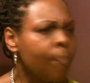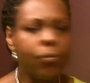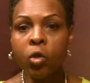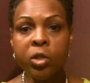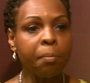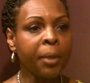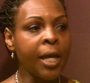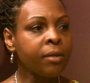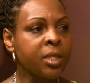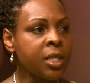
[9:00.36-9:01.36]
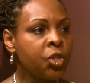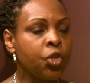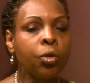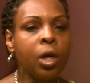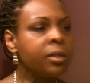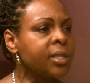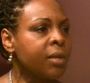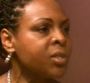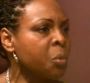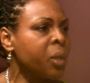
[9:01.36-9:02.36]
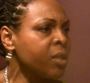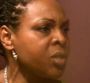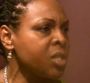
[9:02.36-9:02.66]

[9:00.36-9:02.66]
Not somebody else's. You can't tell someone else's